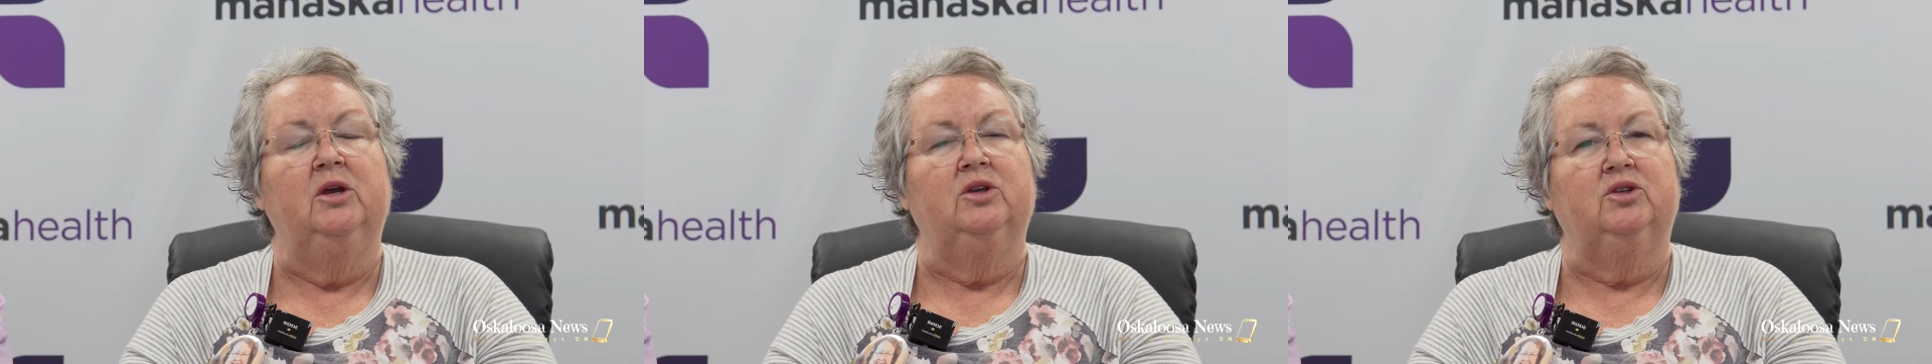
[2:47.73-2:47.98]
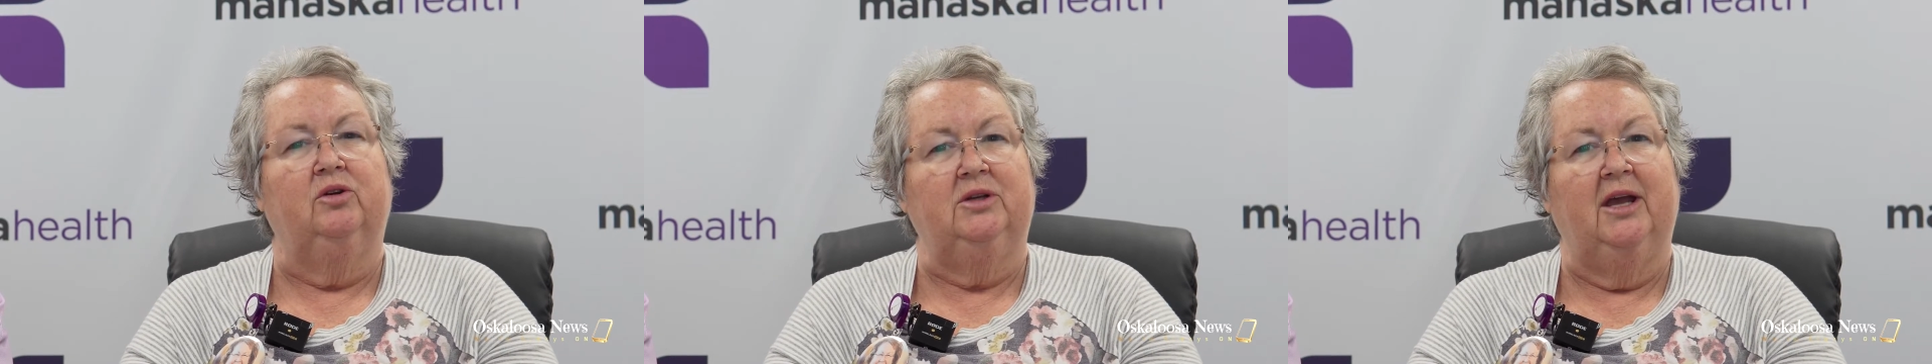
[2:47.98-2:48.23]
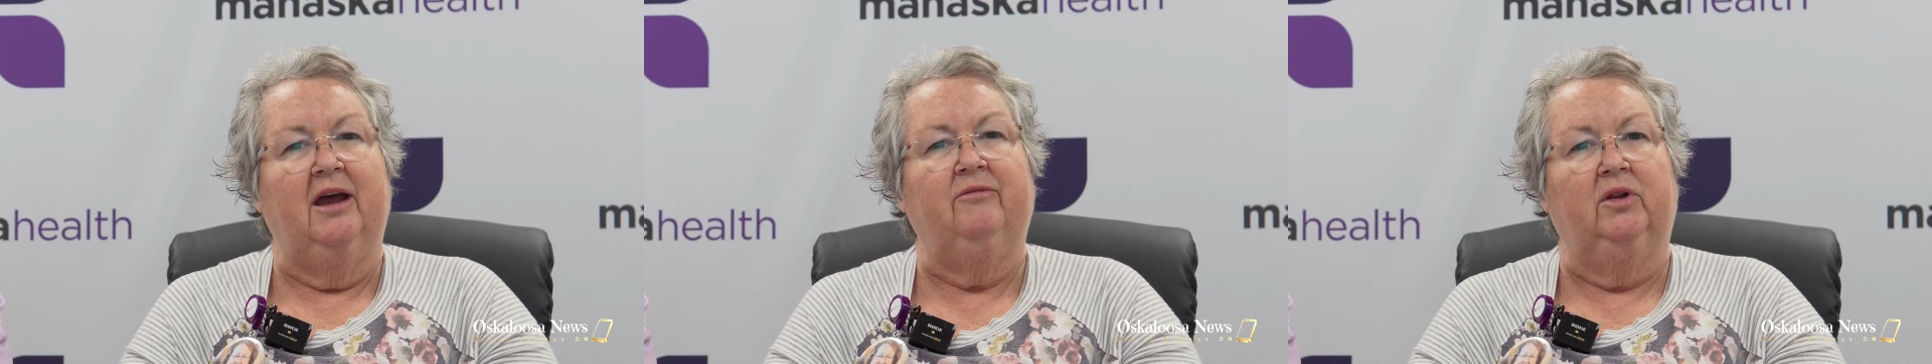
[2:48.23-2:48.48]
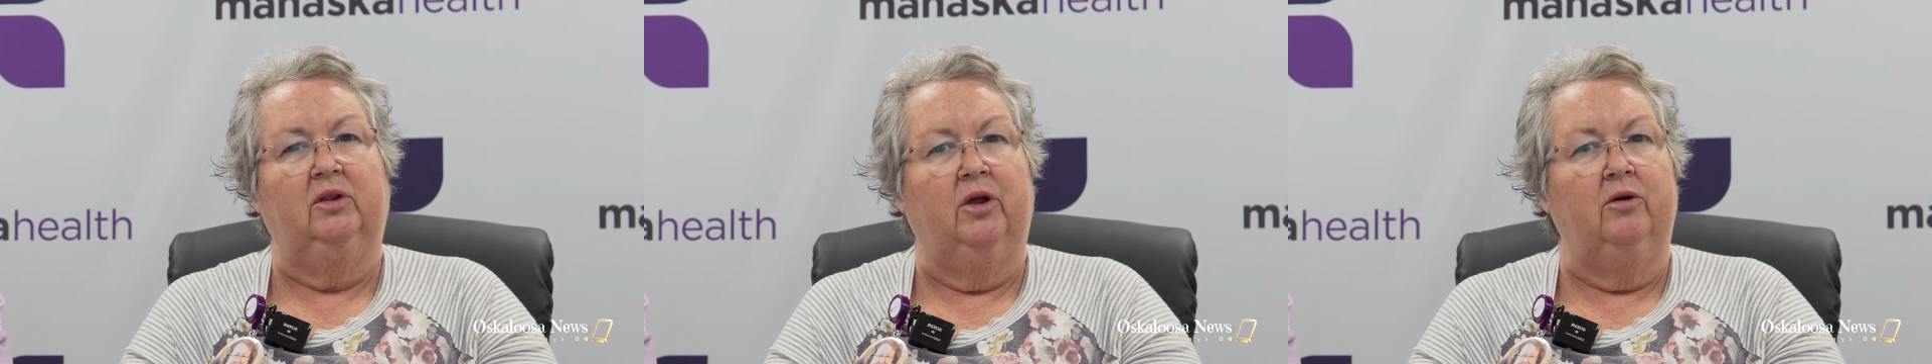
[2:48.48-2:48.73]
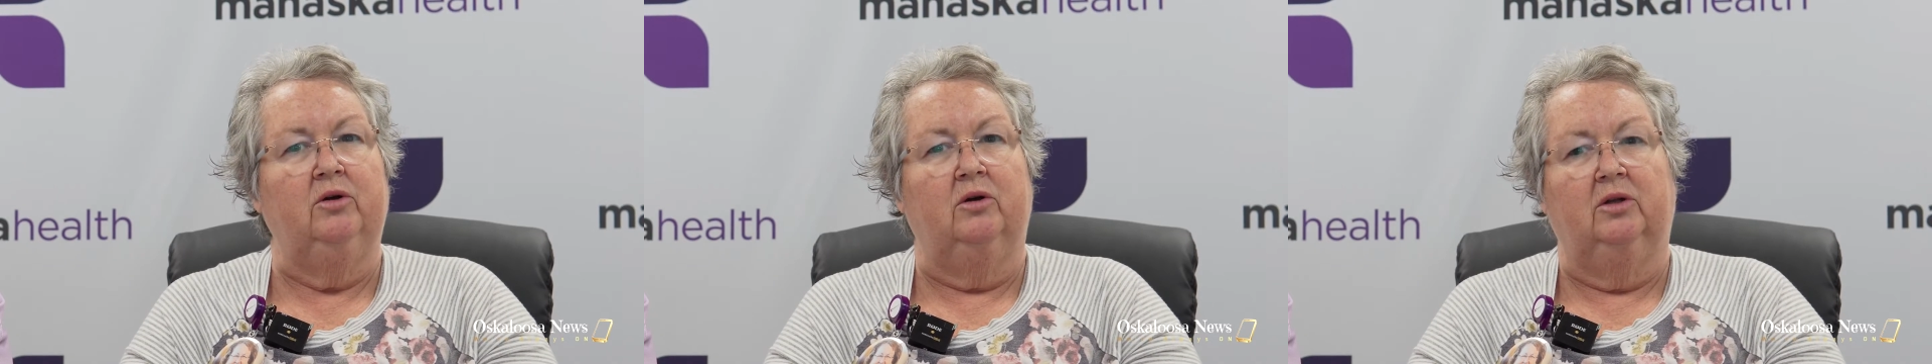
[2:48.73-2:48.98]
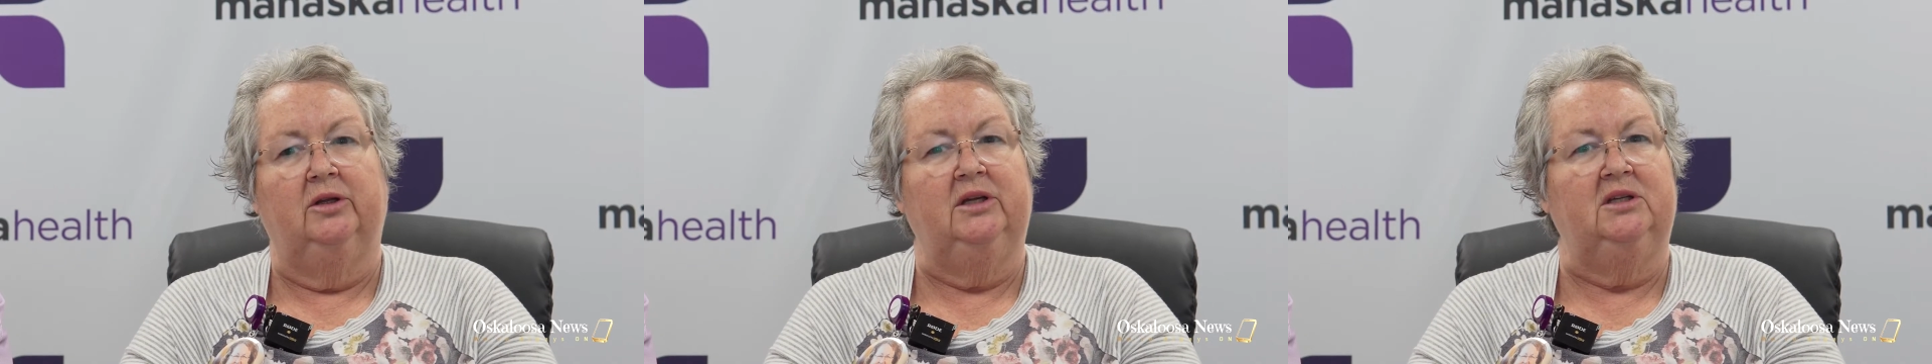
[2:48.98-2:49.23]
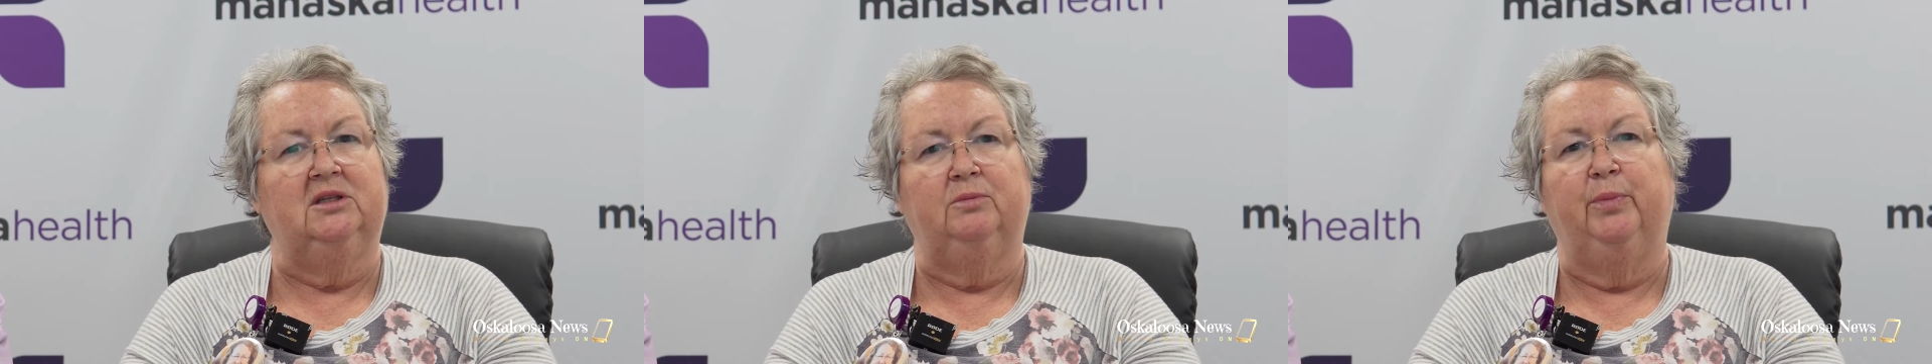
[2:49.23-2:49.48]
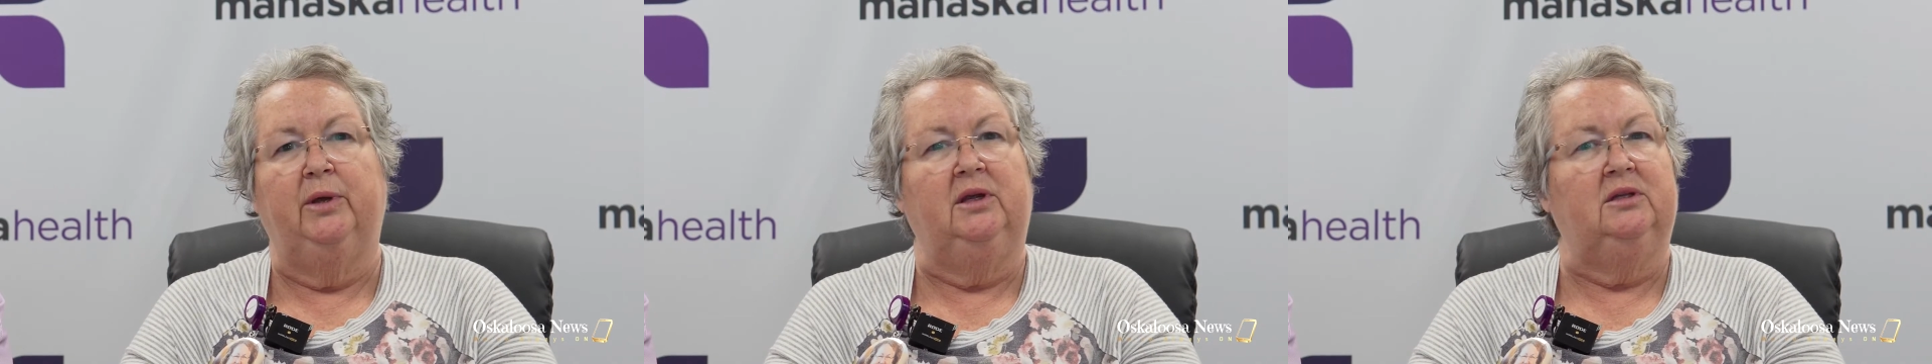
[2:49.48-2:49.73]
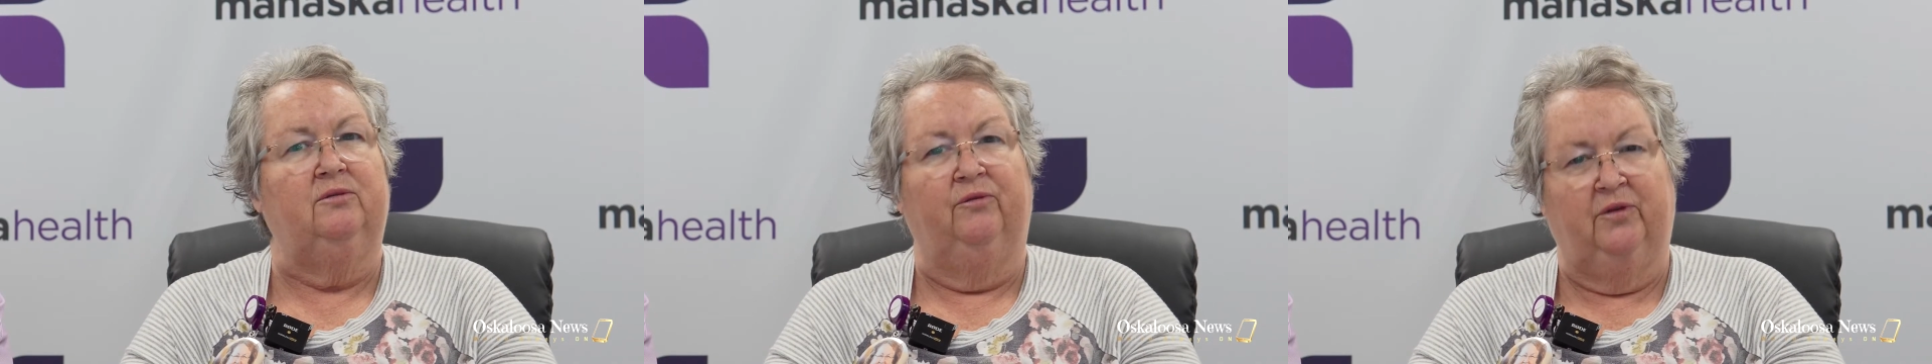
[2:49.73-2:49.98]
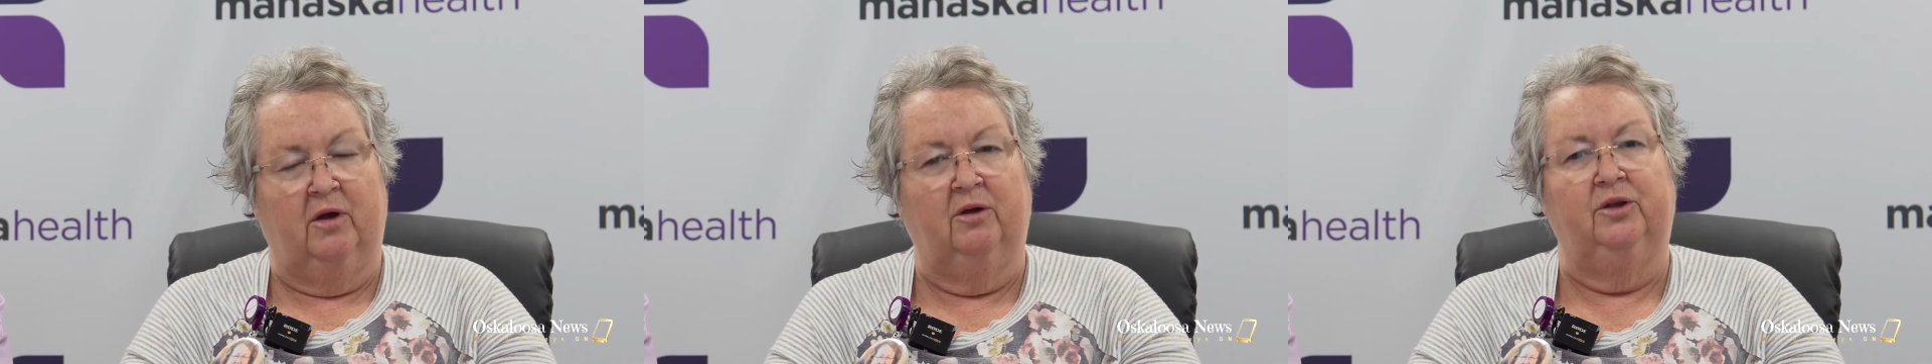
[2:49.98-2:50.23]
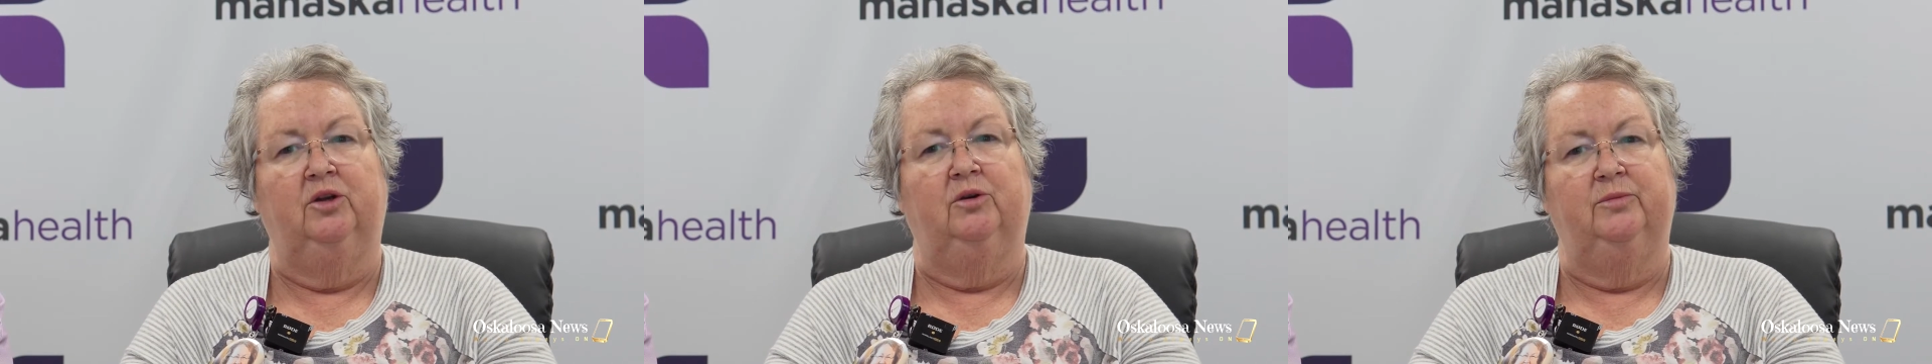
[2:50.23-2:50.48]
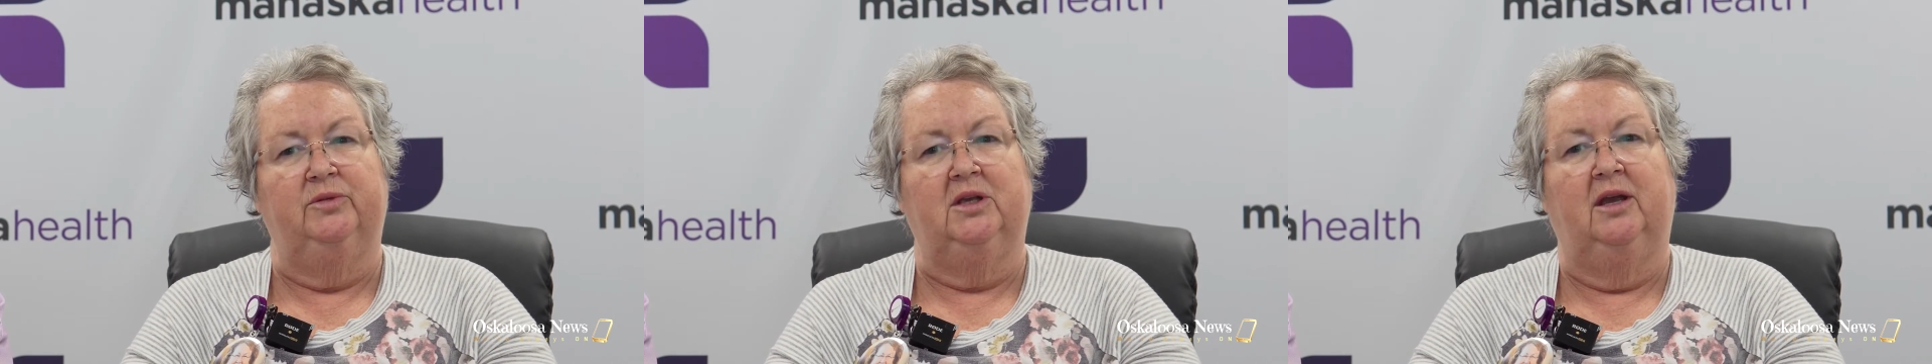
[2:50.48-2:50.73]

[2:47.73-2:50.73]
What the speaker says: So to have it locally speaks volumes.